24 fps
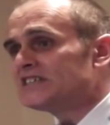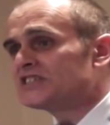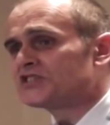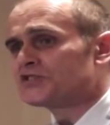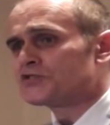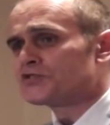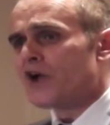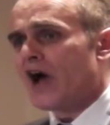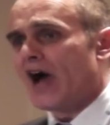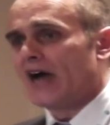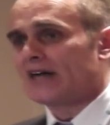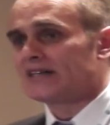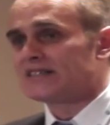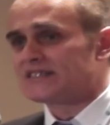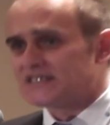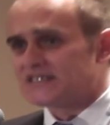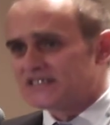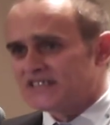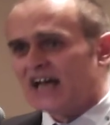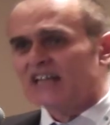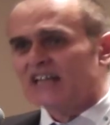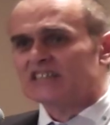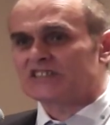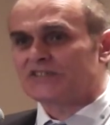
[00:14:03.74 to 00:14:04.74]
struck
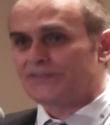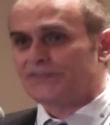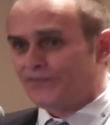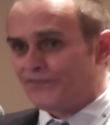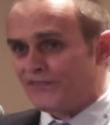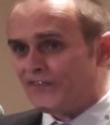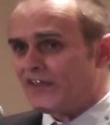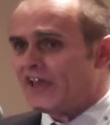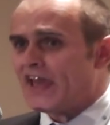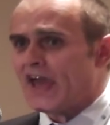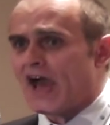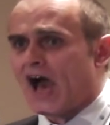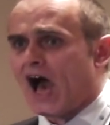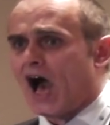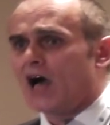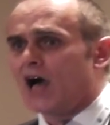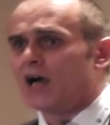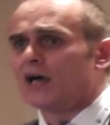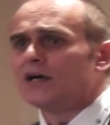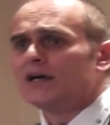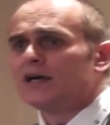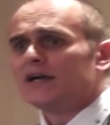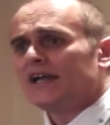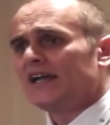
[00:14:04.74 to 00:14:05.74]
such fear
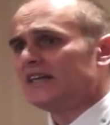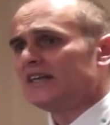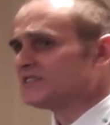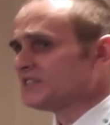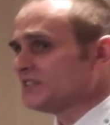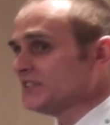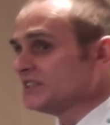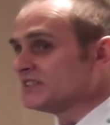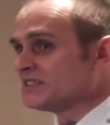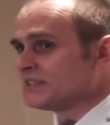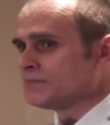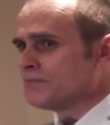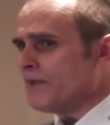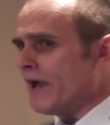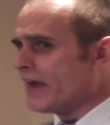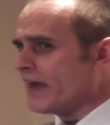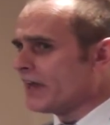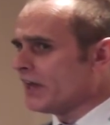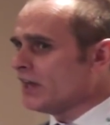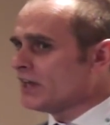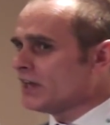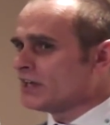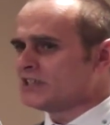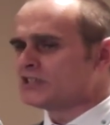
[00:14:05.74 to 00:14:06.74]
into the
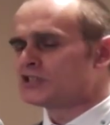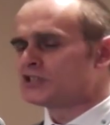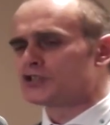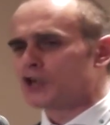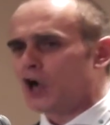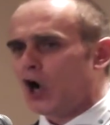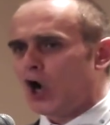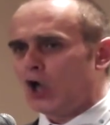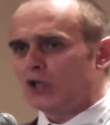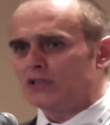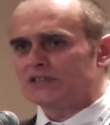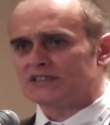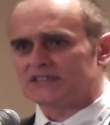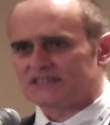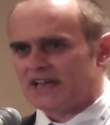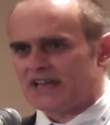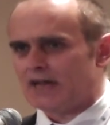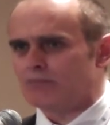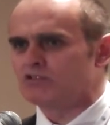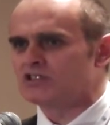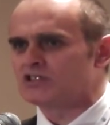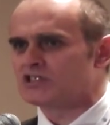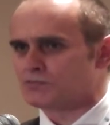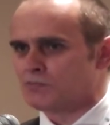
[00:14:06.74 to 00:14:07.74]
tobacco control
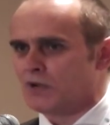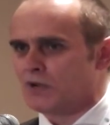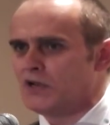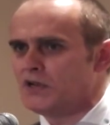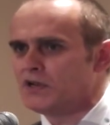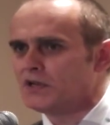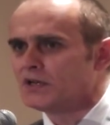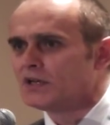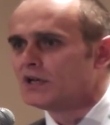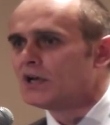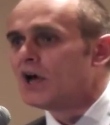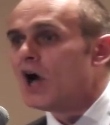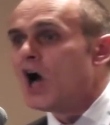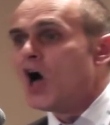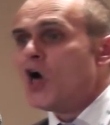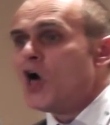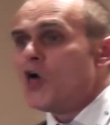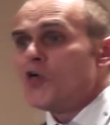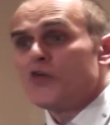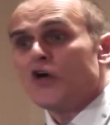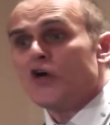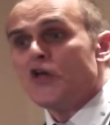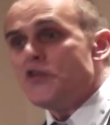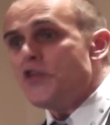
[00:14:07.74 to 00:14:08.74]
establishment
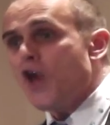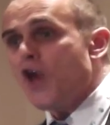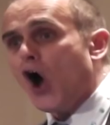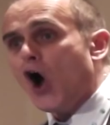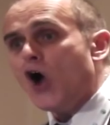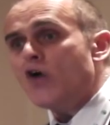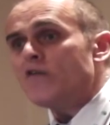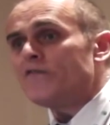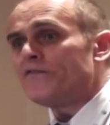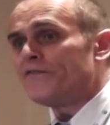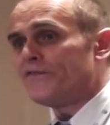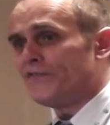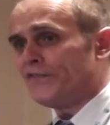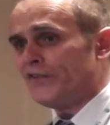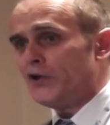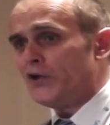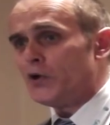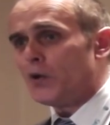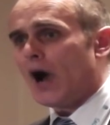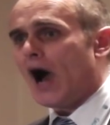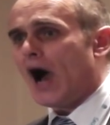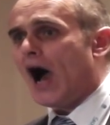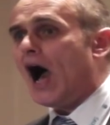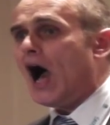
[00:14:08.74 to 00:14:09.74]
that no
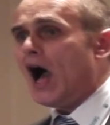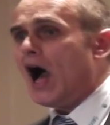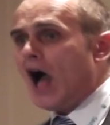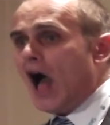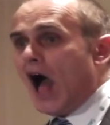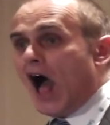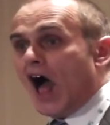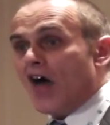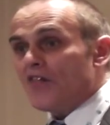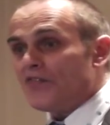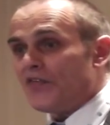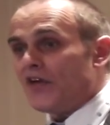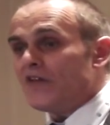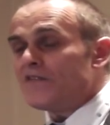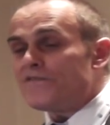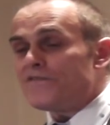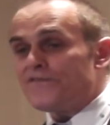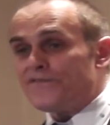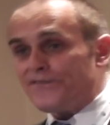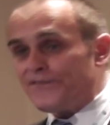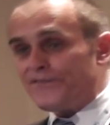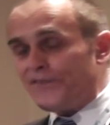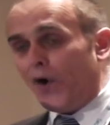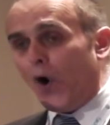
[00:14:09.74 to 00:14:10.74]
fewer than
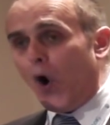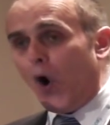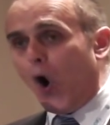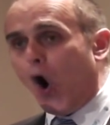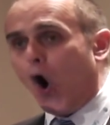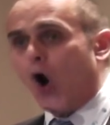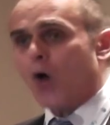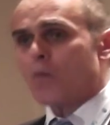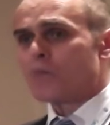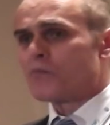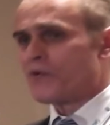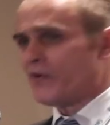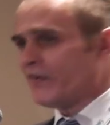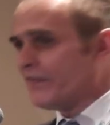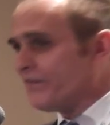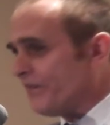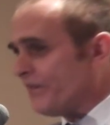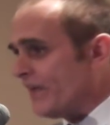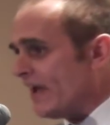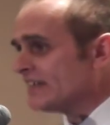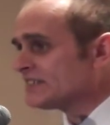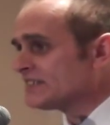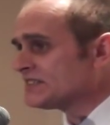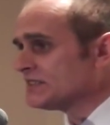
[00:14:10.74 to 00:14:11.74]
four
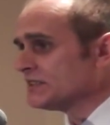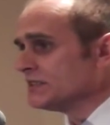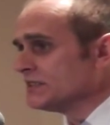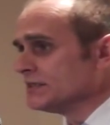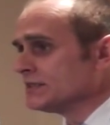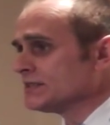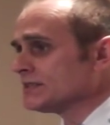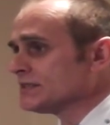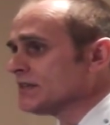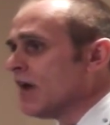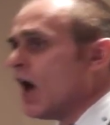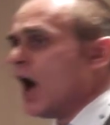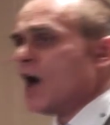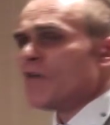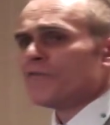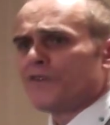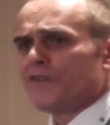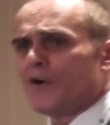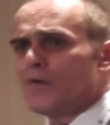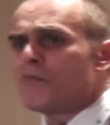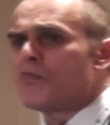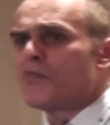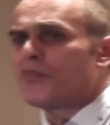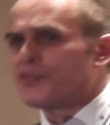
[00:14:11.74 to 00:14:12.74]
professors
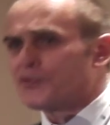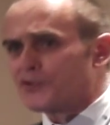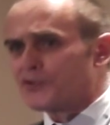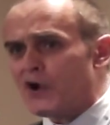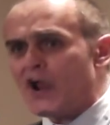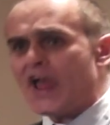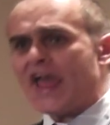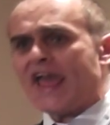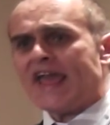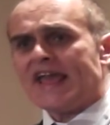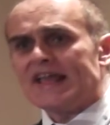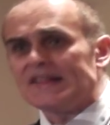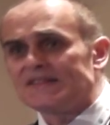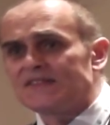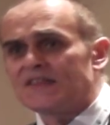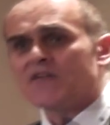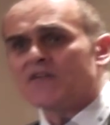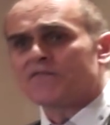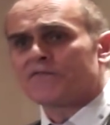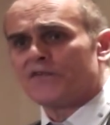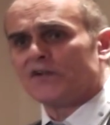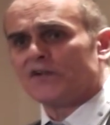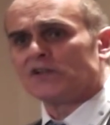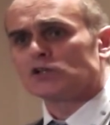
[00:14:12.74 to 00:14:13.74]
from three
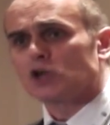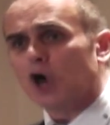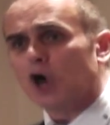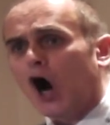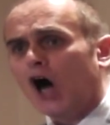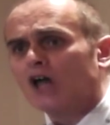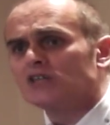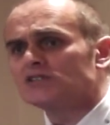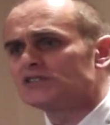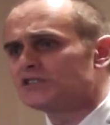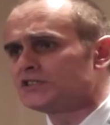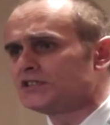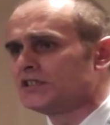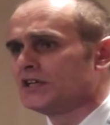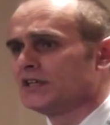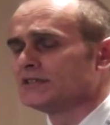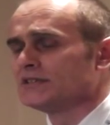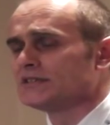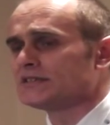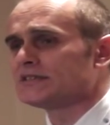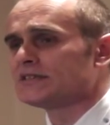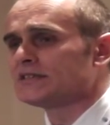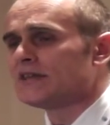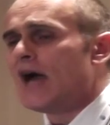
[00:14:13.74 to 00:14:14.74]
different
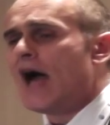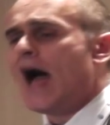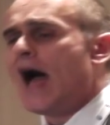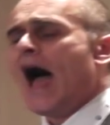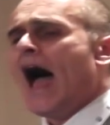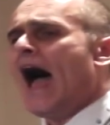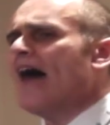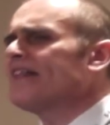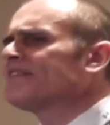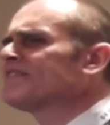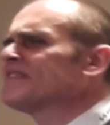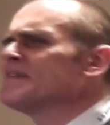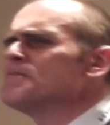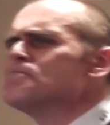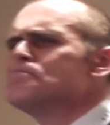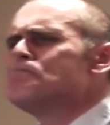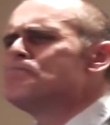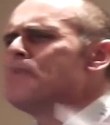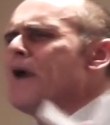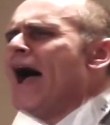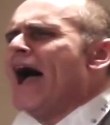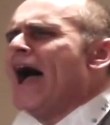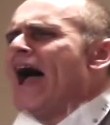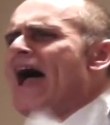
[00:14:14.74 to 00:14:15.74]
continents had to
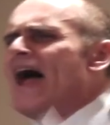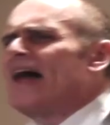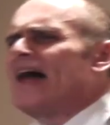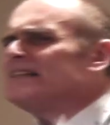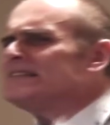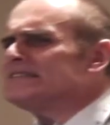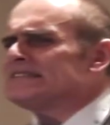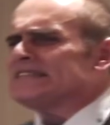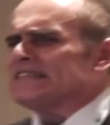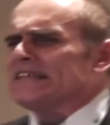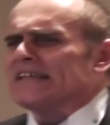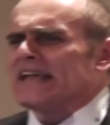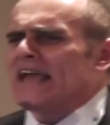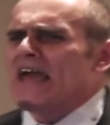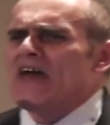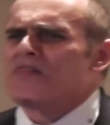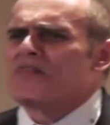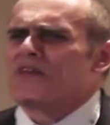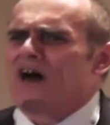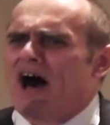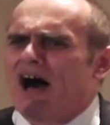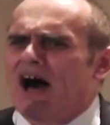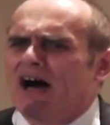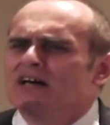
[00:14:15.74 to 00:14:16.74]
band
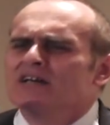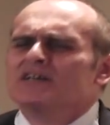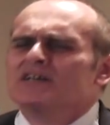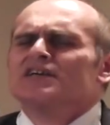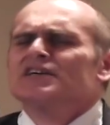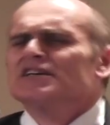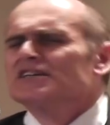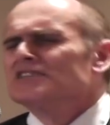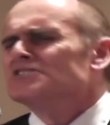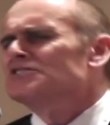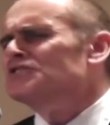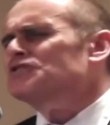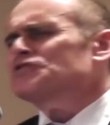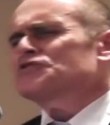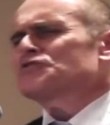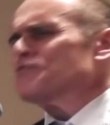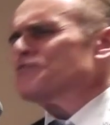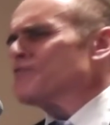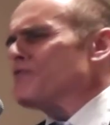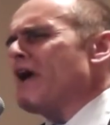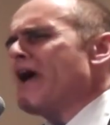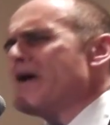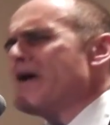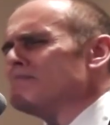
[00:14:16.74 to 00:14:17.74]
together,
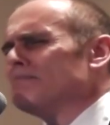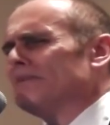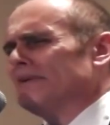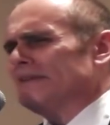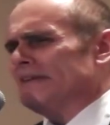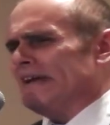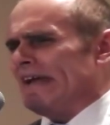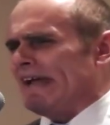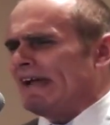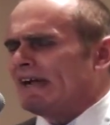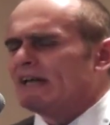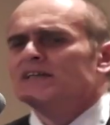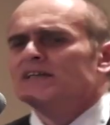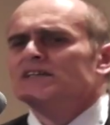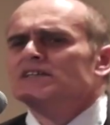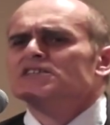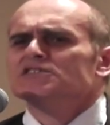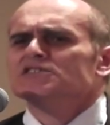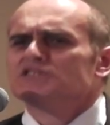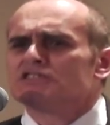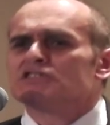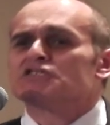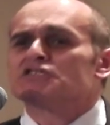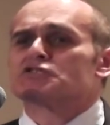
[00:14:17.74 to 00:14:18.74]
trembling
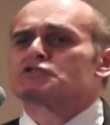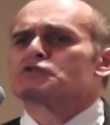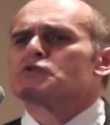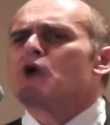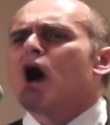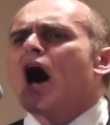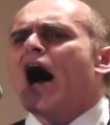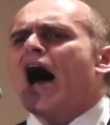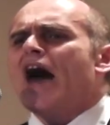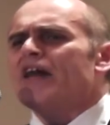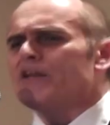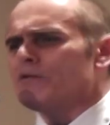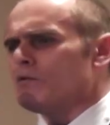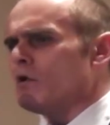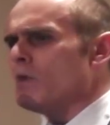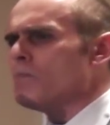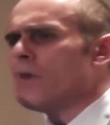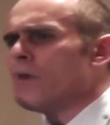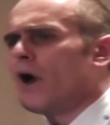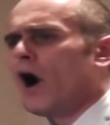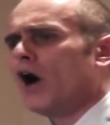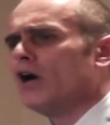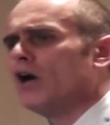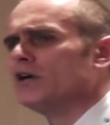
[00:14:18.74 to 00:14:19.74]
to try to
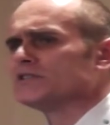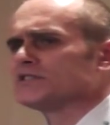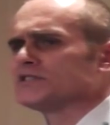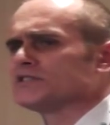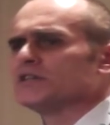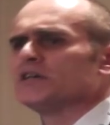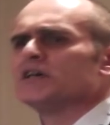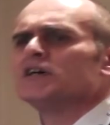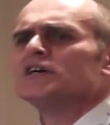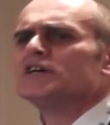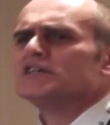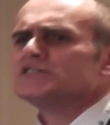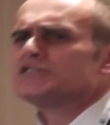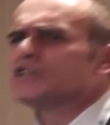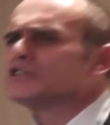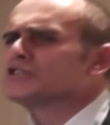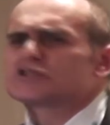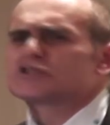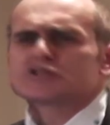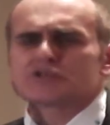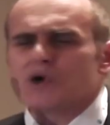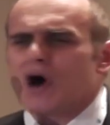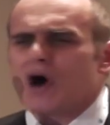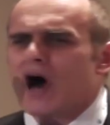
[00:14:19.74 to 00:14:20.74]
oppose her, to
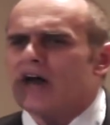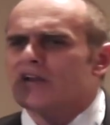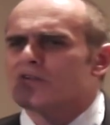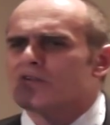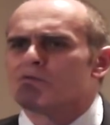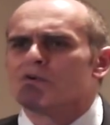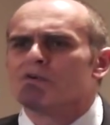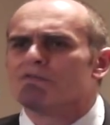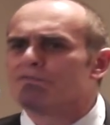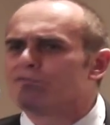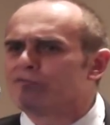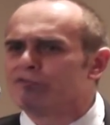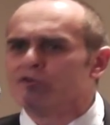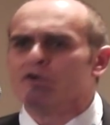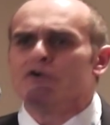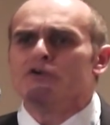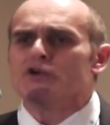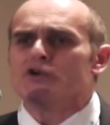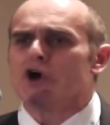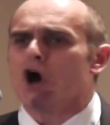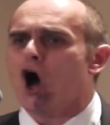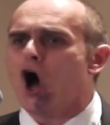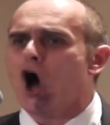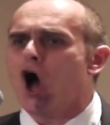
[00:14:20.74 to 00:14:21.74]
try to
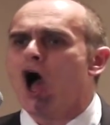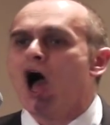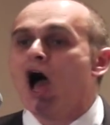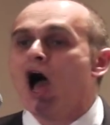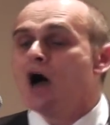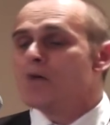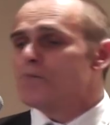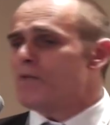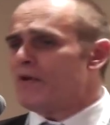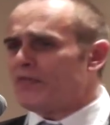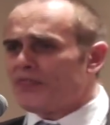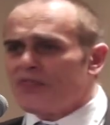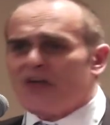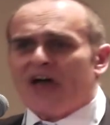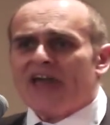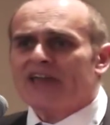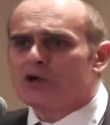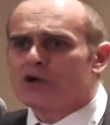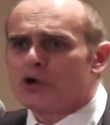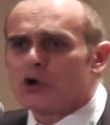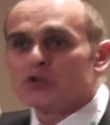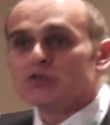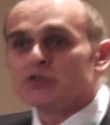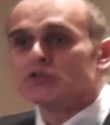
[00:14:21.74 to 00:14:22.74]
refute her, but they
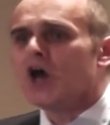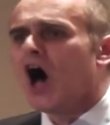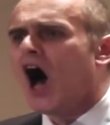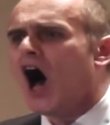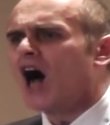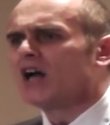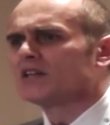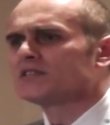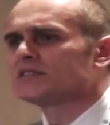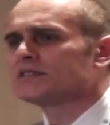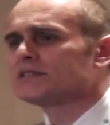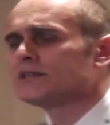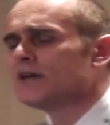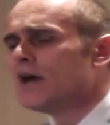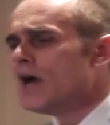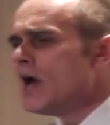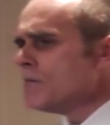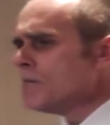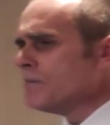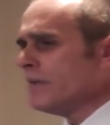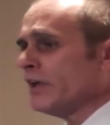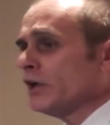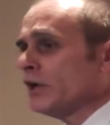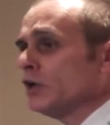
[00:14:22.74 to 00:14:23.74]
could not,
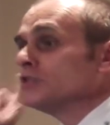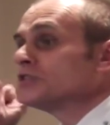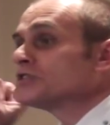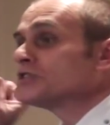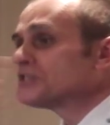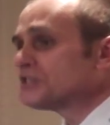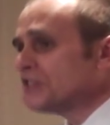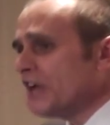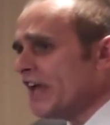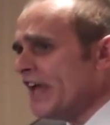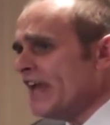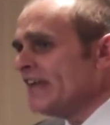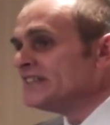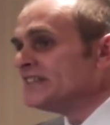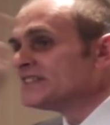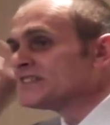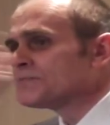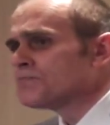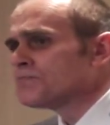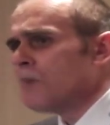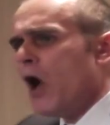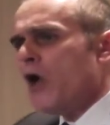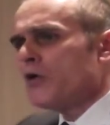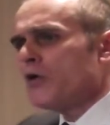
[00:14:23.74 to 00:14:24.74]
because she
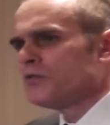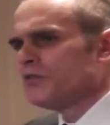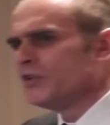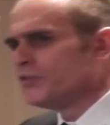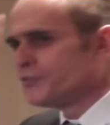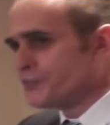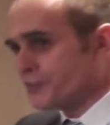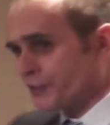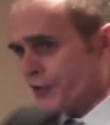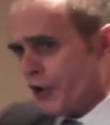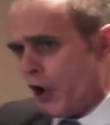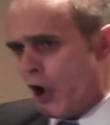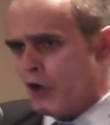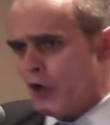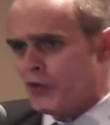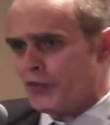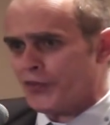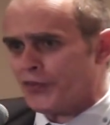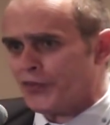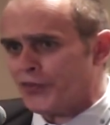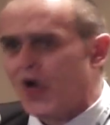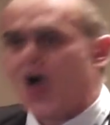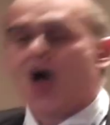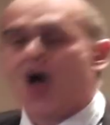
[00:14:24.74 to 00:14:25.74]
spoke the
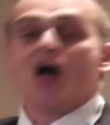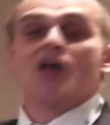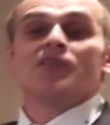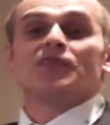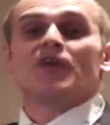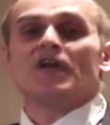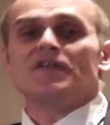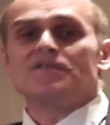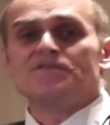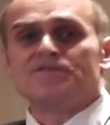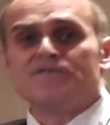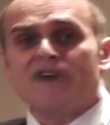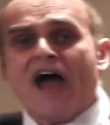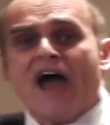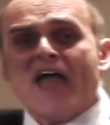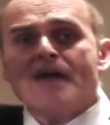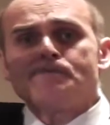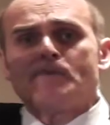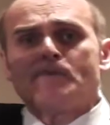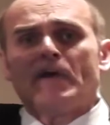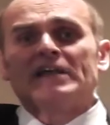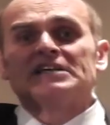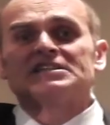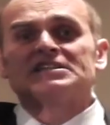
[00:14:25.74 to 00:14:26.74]
truth, that they
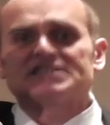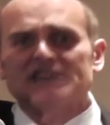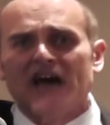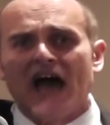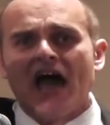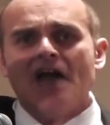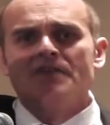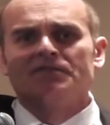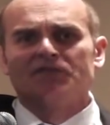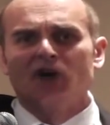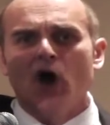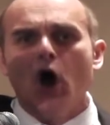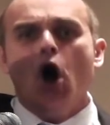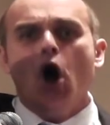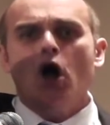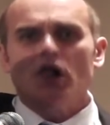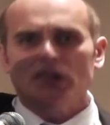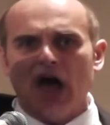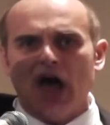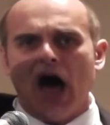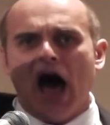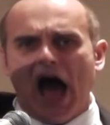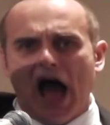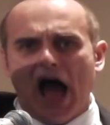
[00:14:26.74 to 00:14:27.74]
can save her
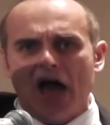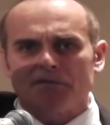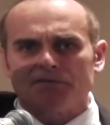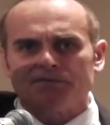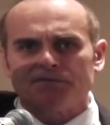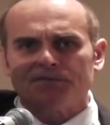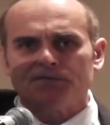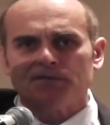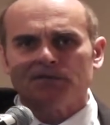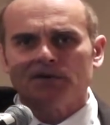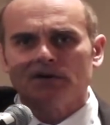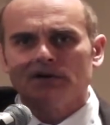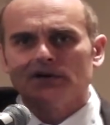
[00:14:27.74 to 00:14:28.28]
life.